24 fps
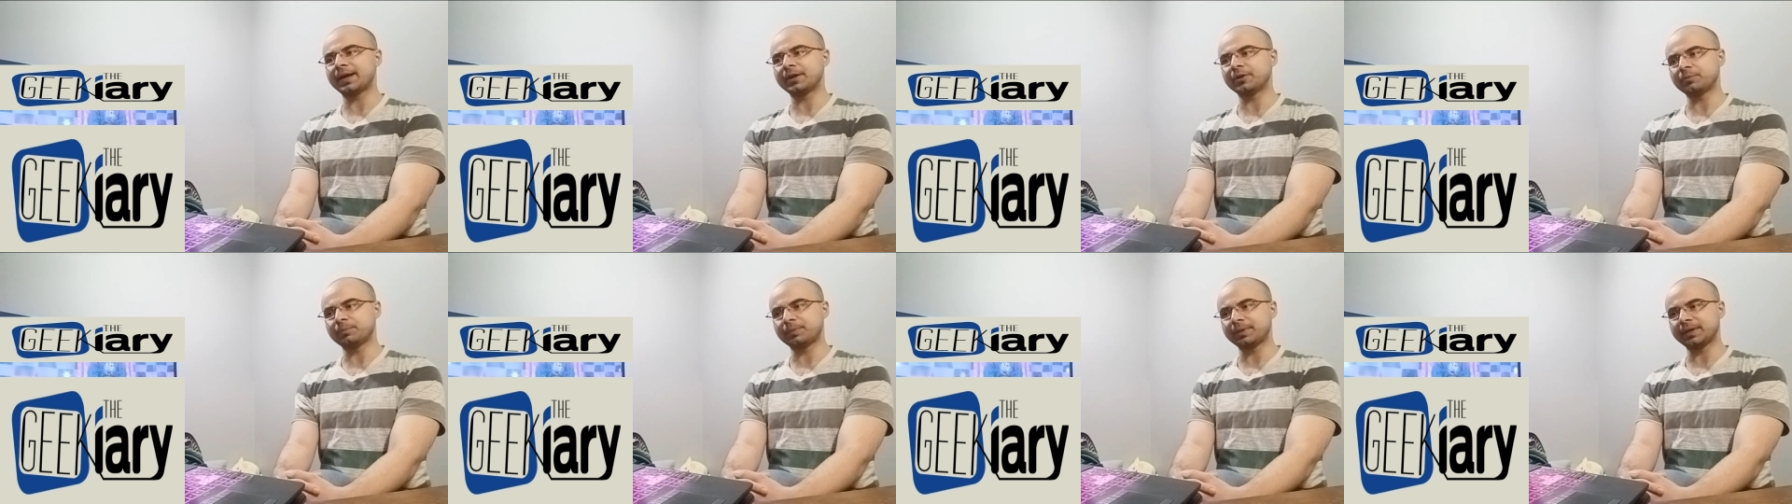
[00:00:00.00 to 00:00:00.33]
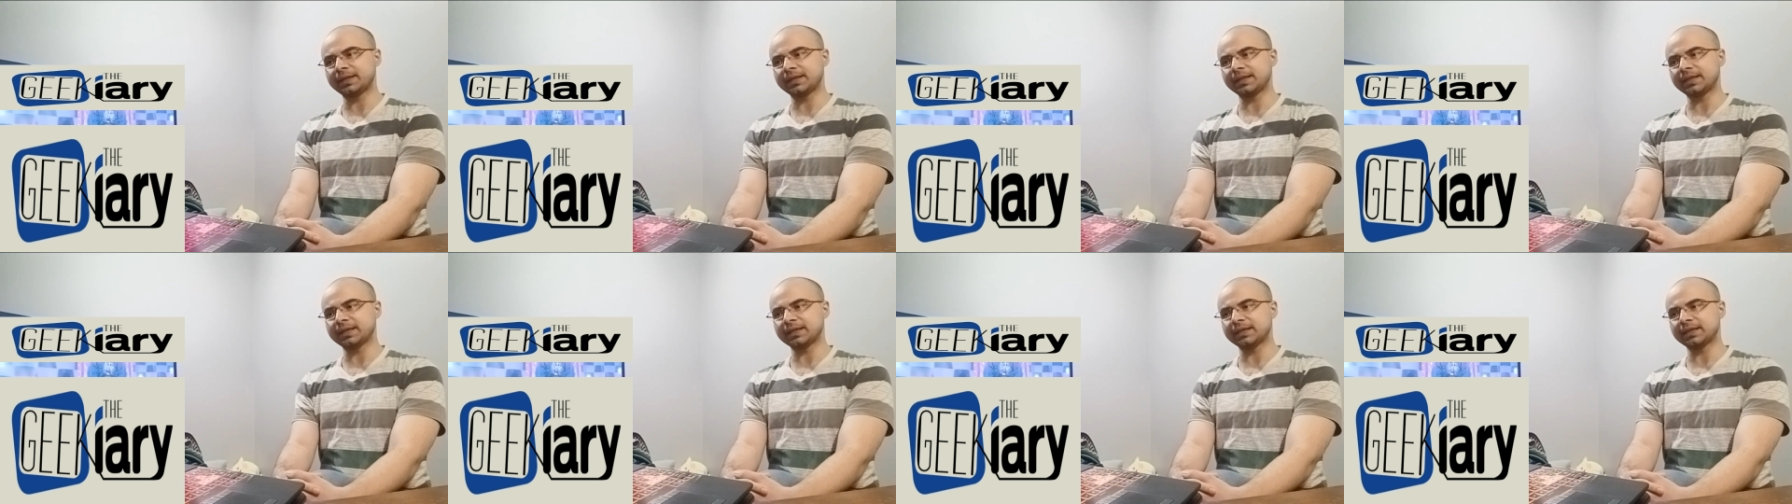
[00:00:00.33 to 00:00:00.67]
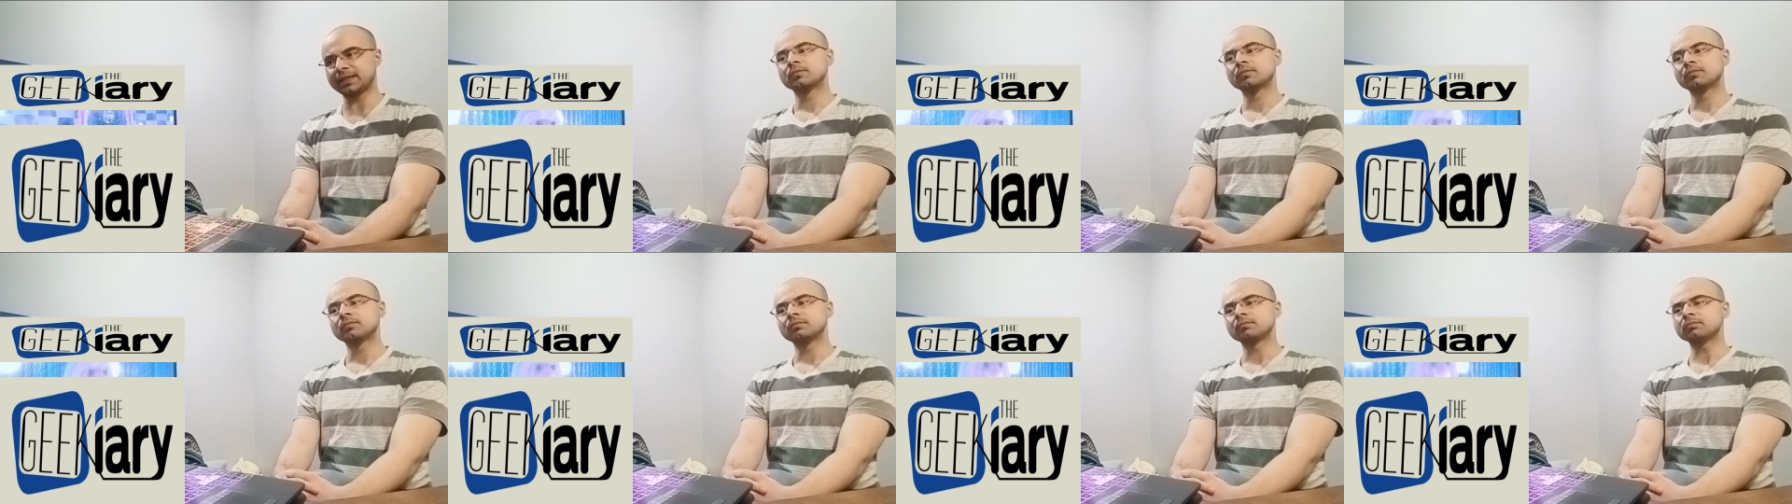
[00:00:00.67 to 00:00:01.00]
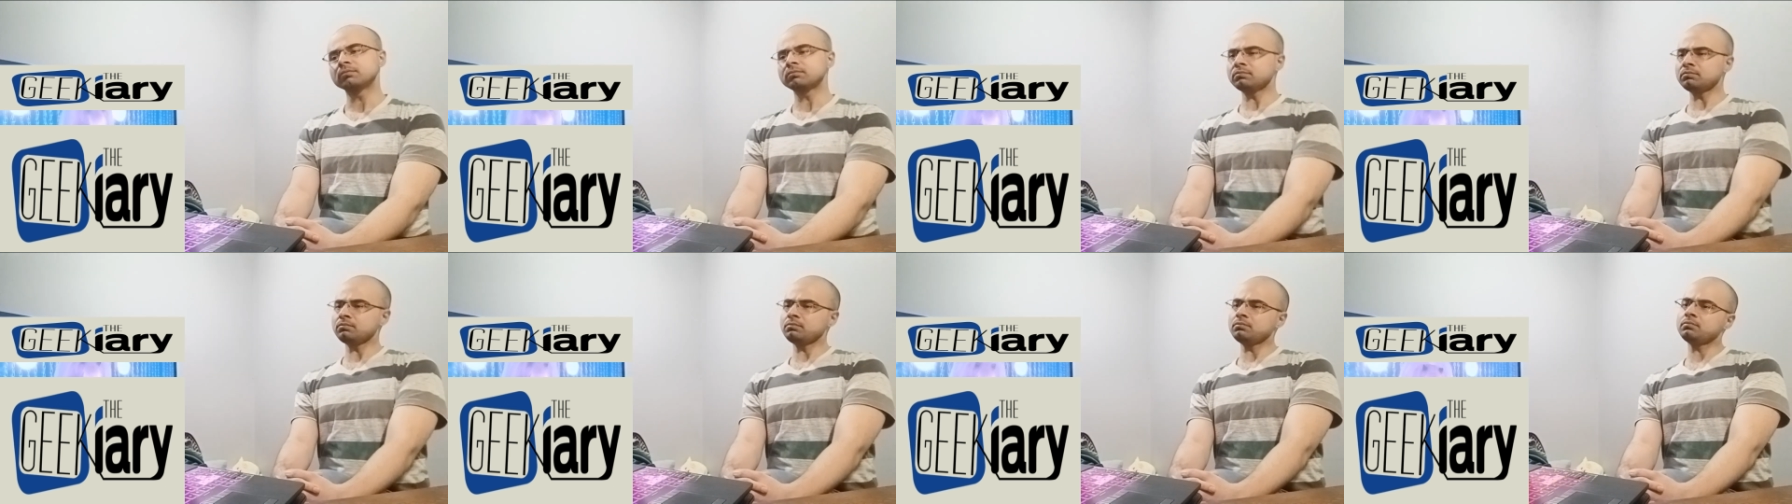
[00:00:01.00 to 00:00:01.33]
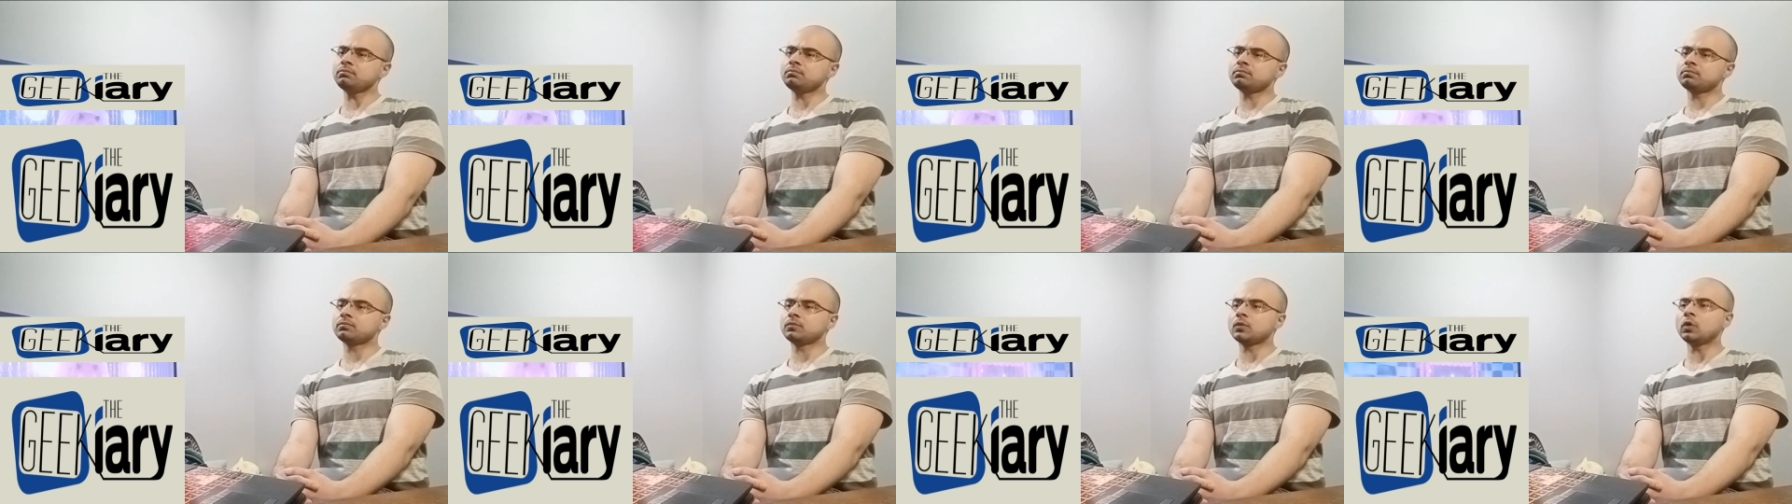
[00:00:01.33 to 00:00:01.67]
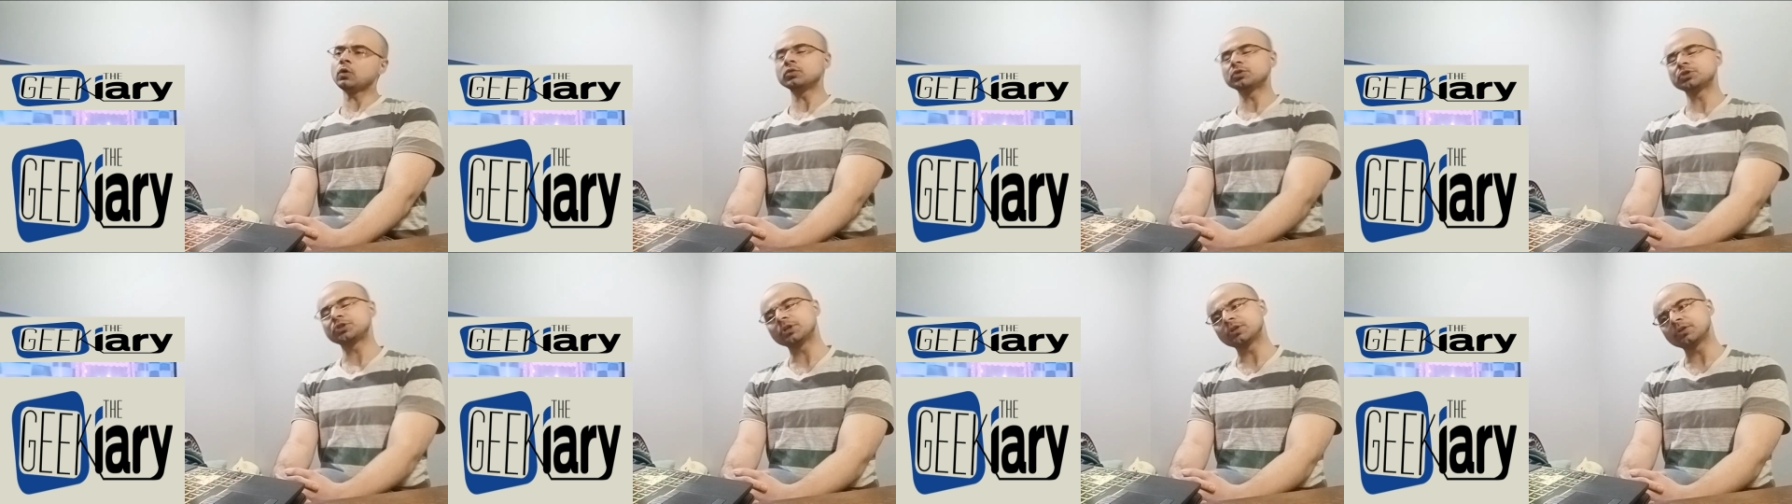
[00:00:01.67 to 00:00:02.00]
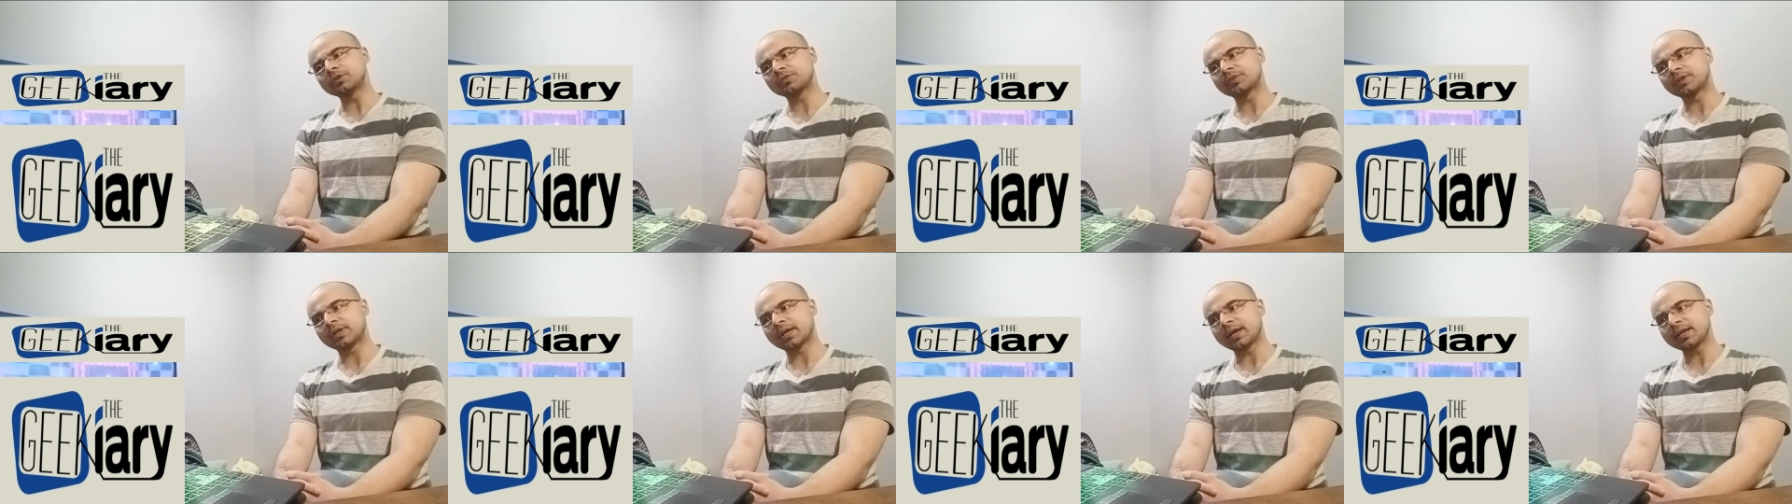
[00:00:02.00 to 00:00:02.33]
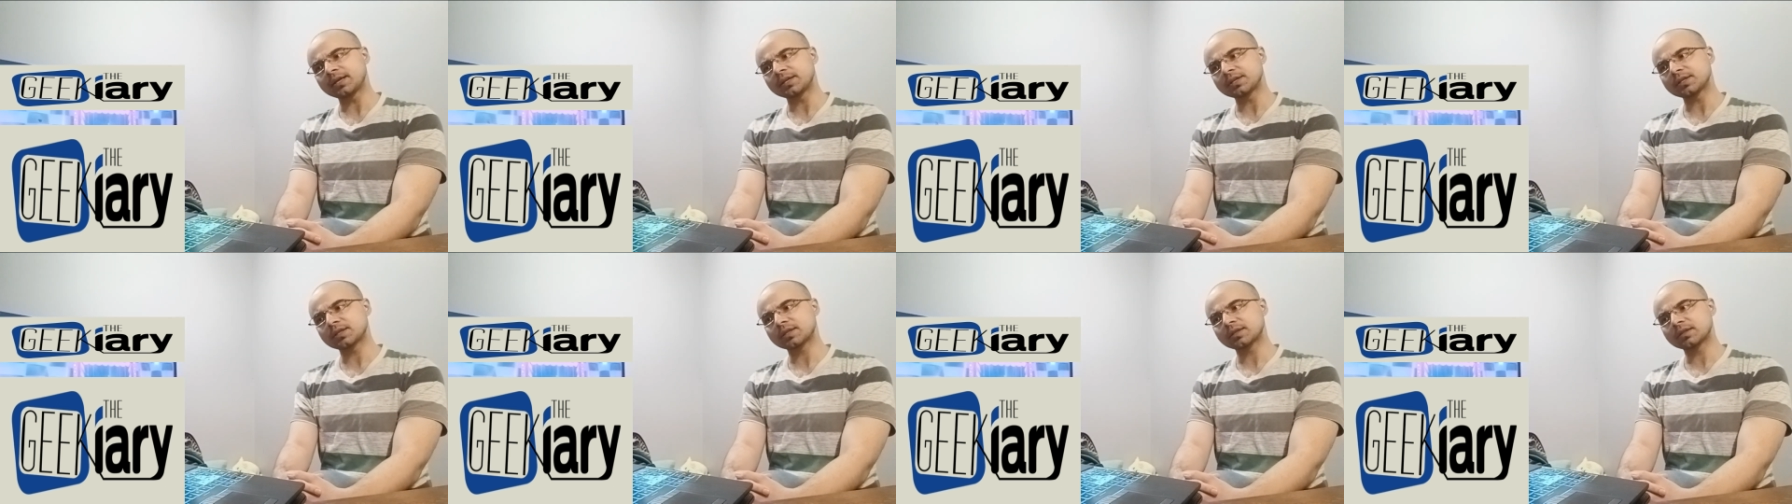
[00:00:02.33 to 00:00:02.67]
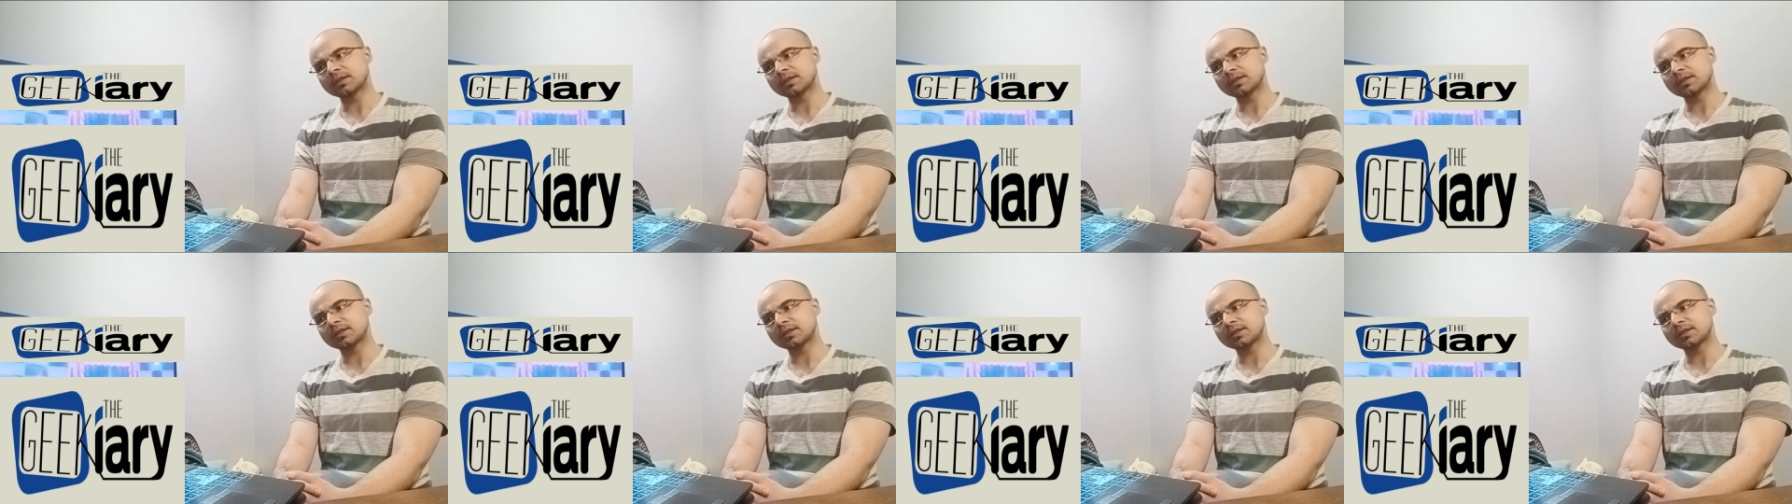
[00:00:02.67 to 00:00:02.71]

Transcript: opinion. Hmm. Oh, she looks nice.